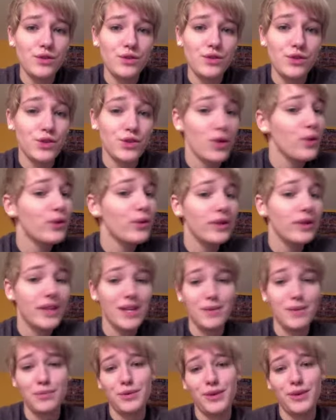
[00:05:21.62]
don't
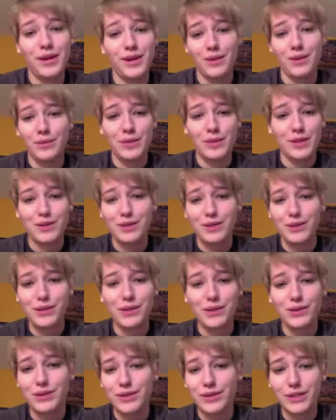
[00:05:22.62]
keep your enemies
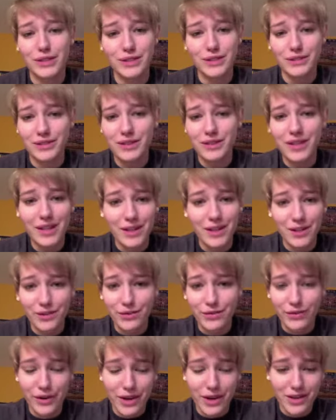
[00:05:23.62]
closer than your
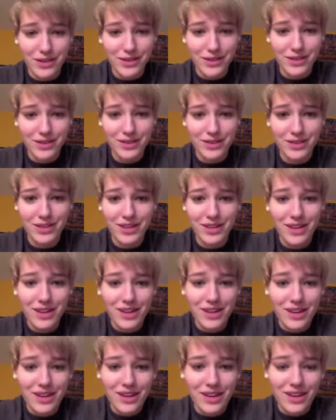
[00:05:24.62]
friends.
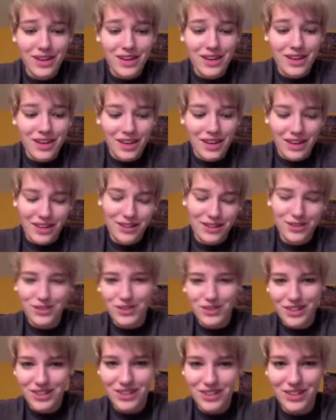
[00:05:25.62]
I know,
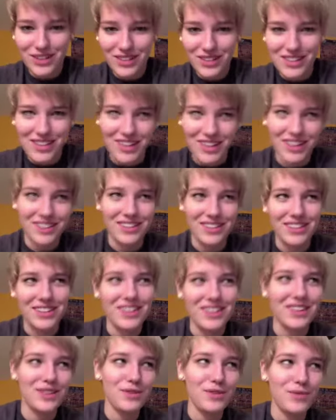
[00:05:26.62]
like, the old saying, like,
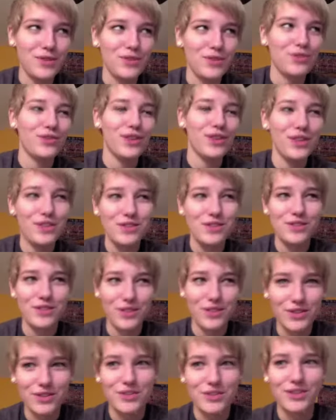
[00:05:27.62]
keep your friends
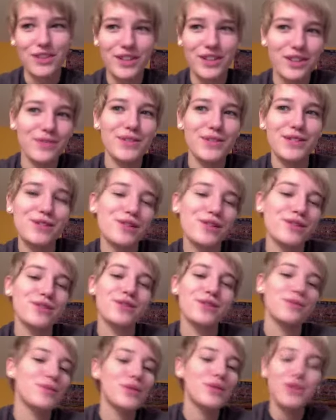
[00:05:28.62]
close and your enemies
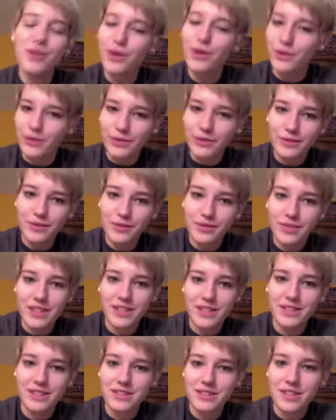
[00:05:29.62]
closer, but don't.
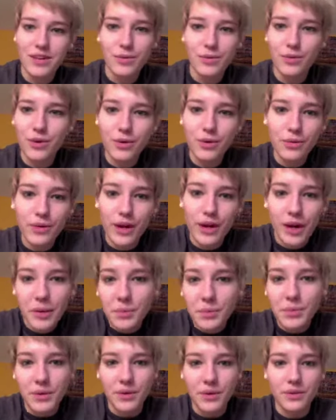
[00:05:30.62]
It won't
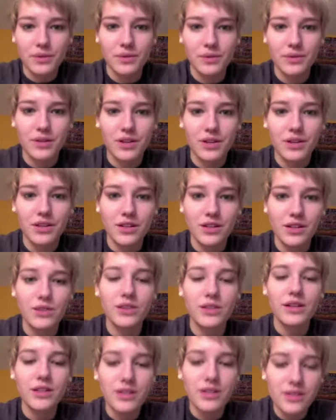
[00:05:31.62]
help you. You
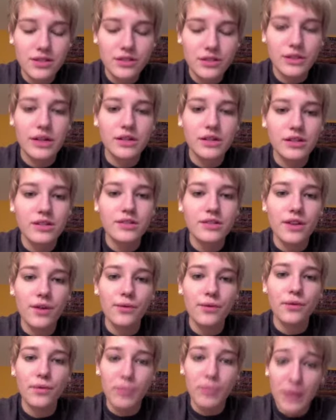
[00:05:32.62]
need to surround
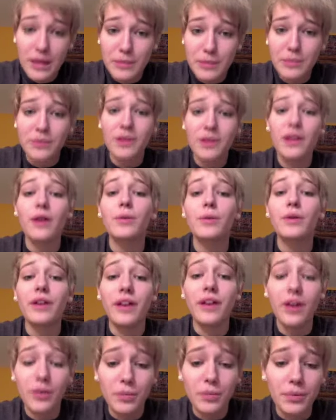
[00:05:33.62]
yourself with people that will
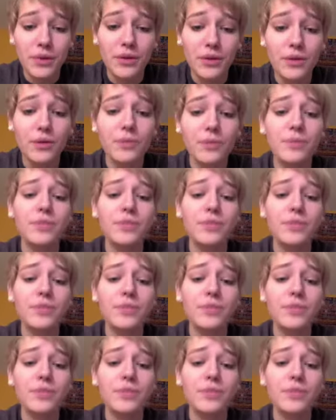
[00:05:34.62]
help you